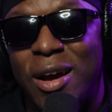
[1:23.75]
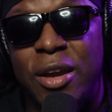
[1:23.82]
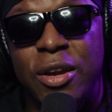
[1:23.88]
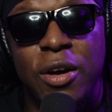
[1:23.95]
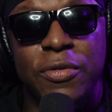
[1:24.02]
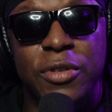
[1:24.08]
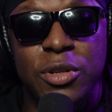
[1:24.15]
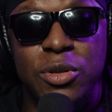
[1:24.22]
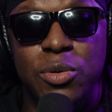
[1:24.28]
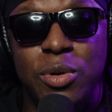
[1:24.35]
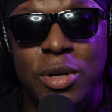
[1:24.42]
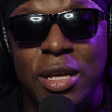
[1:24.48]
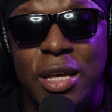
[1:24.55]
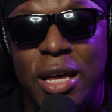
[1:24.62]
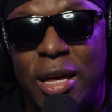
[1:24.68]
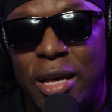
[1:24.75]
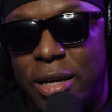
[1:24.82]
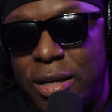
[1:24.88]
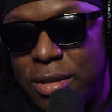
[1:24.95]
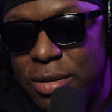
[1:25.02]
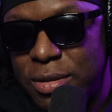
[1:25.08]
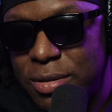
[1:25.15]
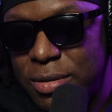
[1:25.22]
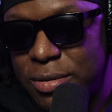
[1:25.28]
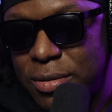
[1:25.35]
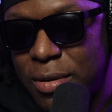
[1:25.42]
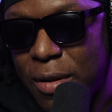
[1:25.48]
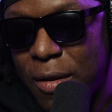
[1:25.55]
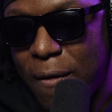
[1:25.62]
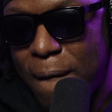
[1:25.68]
enough to do it again?
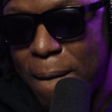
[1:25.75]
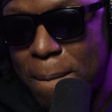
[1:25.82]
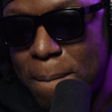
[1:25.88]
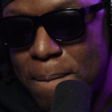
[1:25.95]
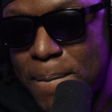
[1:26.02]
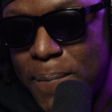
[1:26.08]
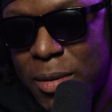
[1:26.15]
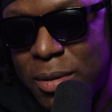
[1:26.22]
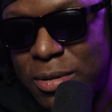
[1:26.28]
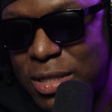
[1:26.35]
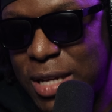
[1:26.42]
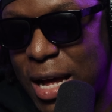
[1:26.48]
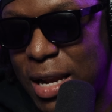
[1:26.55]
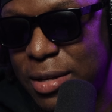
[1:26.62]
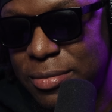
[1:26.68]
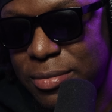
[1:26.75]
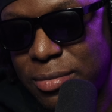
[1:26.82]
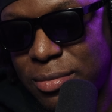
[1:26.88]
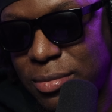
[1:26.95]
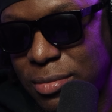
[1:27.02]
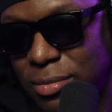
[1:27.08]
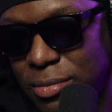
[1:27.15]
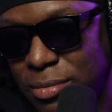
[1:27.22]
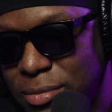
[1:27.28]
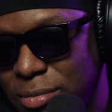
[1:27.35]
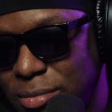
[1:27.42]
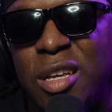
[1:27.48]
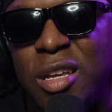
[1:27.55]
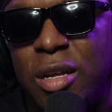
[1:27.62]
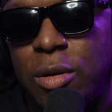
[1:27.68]
Solid.
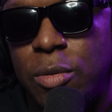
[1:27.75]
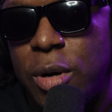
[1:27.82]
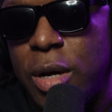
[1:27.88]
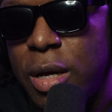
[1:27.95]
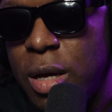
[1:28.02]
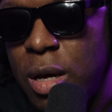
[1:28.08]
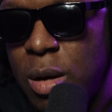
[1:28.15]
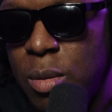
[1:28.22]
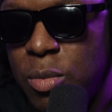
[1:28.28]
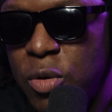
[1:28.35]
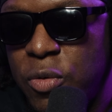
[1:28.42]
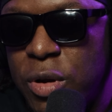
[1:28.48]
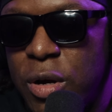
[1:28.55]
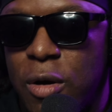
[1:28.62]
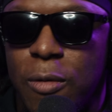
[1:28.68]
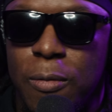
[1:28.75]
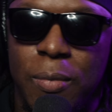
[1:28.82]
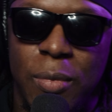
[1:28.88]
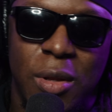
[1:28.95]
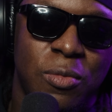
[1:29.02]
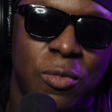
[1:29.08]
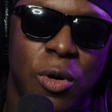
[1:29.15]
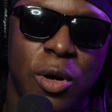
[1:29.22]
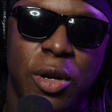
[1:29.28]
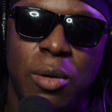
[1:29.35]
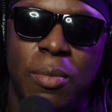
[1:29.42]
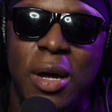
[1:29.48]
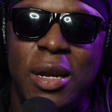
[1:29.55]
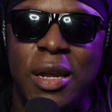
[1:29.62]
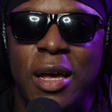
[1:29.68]
Anyway, moving on. Working on
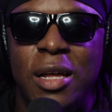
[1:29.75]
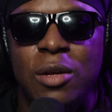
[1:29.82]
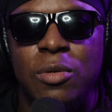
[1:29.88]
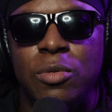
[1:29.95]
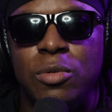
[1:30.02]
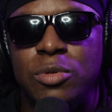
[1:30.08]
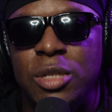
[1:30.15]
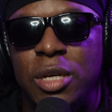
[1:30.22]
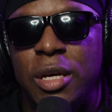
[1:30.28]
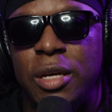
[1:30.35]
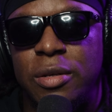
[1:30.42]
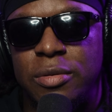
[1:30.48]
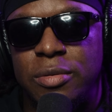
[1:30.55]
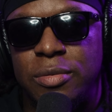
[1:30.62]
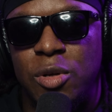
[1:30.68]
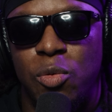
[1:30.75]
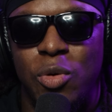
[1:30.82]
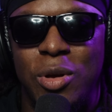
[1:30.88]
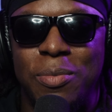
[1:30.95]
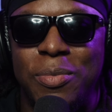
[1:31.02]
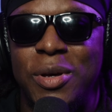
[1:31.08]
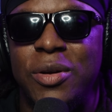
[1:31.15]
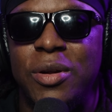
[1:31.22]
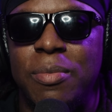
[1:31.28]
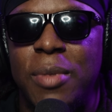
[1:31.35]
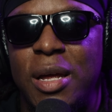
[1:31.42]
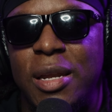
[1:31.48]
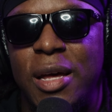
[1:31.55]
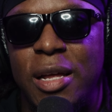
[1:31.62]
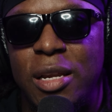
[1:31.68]
my daily routine. Rebuilding
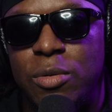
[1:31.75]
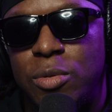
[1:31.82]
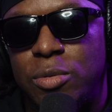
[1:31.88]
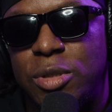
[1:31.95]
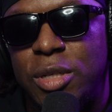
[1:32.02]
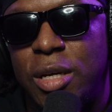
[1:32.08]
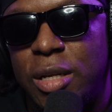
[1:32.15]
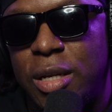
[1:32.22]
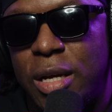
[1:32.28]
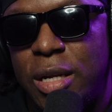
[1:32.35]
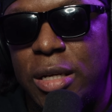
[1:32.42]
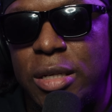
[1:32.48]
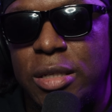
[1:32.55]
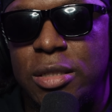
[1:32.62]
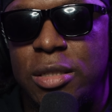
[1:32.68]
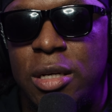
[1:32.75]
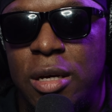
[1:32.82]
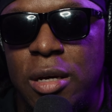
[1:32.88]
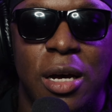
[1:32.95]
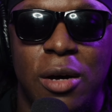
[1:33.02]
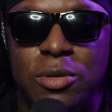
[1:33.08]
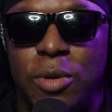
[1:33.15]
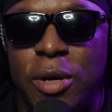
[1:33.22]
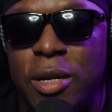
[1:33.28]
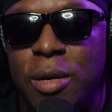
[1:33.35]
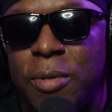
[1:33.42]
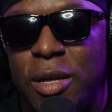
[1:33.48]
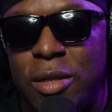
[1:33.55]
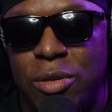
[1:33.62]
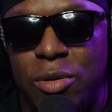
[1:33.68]
my daily routine, that is. I was waking up
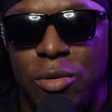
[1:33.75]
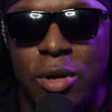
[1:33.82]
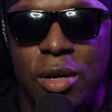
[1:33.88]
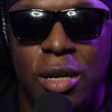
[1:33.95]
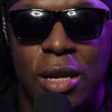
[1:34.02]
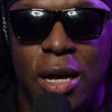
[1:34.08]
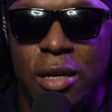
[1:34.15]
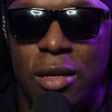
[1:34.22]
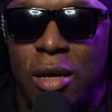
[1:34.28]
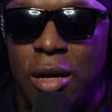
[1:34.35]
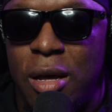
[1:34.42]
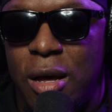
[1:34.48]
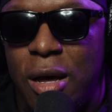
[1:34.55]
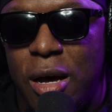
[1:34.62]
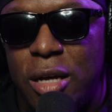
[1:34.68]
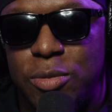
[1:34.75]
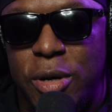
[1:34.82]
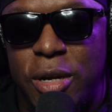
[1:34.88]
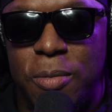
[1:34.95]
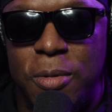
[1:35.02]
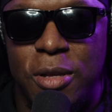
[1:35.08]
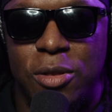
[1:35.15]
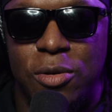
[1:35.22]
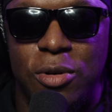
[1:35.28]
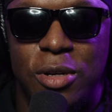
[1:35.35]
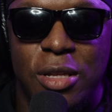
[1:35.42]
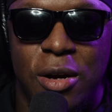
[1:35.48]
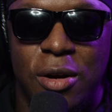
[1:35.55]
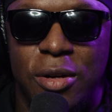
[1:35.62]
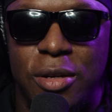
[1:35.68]
at 3 o'clock. I was waking up at
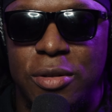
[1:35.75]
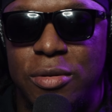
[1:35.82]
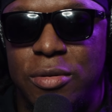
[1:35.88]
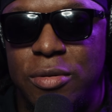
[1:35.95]
3:30,